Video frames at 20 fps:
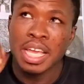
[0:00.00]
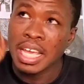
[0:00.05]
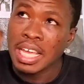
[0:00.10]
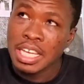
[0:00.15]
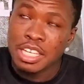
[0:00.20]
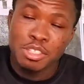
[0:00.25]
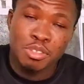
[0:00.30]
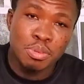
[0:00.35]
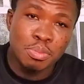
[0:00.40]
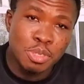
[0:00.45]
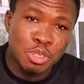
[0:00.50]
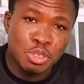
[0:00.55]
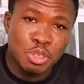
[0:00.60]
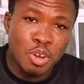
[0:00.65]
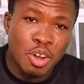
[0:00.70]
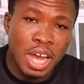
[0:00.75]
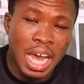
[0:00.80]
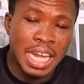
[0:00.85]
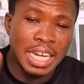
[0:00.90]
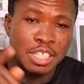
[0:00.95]
it will be
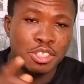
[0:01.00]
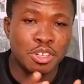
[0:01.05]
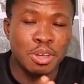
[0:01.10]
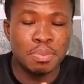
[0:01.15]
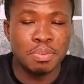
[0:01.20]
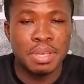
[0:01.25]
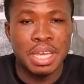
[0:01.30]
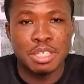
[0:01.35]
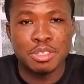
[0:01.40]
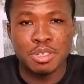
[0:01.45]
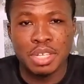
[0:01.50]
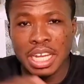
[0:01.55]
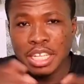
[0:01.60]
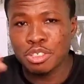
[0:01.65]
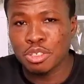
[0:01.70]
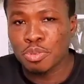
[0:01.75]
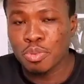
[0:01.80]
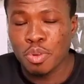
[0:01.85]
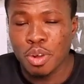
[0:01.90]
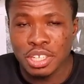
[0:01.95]
shown at the top here so
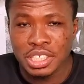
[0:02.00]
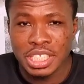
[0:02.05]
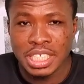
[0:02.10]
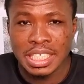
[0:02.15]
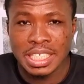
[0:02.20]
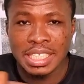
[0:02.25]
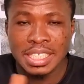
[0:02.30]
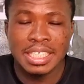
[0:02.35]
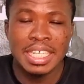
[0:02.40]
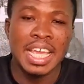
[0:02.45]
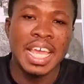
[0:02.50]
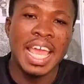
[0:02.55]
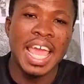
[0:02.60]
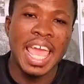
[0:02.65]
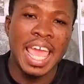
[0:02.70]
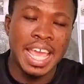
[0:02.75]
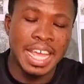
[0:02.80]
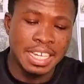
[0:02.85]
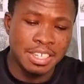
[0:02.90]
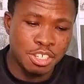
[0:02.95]
that you watch it
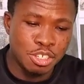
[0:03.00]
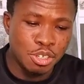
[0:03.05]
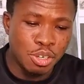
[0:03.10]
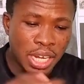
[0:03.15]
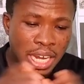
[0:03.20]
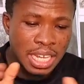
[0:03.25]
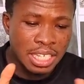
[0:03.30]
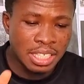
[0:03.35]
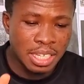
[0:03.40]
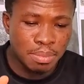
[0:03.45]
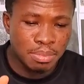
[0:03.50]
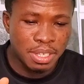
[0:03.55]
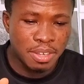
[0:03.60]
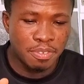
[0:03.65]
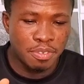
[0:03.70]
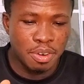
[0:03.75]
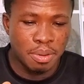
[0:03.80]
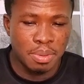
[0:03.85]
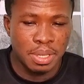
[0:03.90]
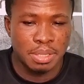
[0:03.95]
and you learn something
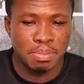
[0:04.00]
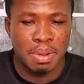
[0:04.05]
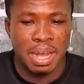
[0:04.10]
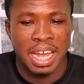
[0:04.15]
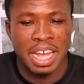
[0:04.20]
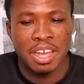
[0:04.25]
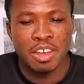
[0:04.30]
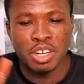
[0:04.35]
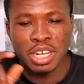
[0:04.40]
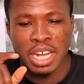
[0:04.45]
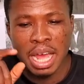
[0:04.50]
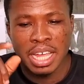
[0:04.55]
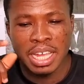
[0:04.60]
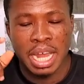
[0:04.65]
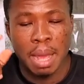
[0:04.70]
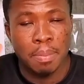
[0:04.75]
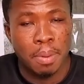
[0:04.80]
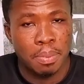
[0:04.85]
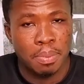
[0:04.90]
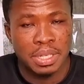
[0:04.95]
from it. But in
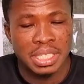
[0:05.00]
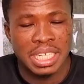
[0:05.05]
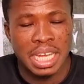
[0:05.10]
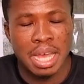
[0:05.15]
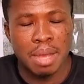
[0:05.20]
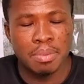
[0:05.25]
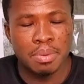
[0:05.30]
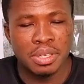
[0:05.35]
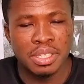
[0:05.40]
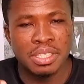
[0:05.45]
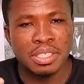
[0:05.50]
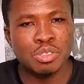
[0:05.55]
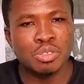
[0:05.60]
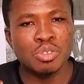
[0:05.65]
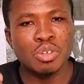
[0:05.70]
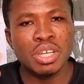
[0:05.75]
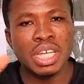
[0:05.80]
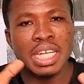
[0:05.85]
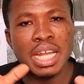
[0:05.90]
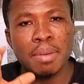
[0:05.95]
appropriate time, we're
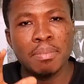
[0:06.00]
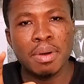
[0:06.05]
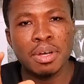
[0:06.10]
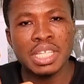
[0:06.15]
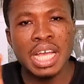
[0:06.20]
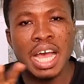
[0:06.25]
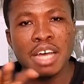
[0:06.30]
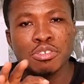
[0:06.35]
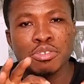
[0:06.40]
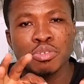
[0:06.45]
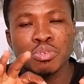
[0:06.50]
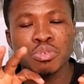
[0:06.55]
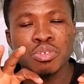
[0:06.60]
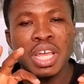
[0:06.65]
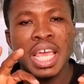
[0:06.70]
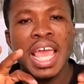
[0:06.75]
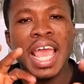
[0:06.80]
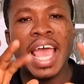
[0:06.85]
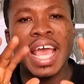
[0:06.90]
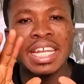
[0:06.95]
talking about how to
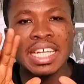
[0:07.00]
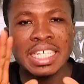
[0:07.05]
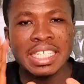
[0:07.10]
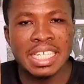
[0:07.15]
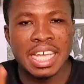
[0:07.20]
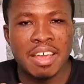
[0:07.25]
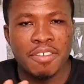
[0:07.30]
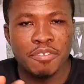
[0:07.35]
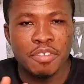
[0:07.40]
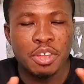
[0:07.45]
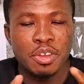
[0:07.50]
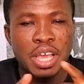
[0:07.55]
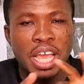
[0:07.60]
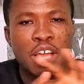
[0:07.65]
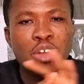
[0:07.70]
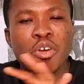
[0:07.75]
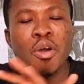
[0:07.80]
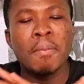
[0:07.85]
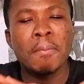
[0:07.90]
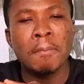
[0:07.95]
edit a video,
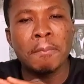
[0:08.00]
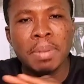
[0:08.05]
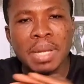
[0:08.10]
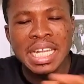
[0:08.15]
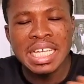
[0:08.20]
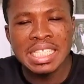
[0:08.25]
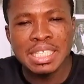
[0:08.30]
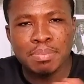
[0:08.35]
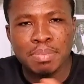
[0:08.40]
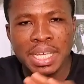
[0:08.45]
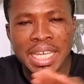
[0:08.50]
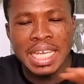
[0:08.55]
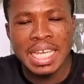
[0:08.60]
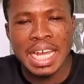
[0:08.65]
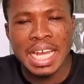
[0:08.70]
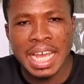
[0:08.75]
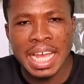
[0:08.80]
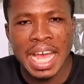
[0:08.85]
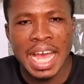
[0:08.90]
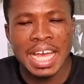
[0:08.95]
a complete
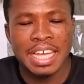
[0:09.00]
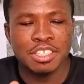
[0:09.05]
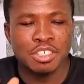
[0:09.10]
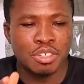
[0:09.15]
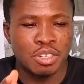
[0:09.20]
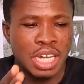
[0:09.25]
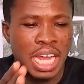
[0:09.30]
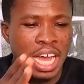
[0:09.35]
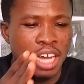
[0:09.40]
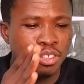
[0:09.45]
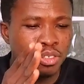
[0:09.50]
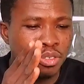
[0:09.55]
beginner guide on how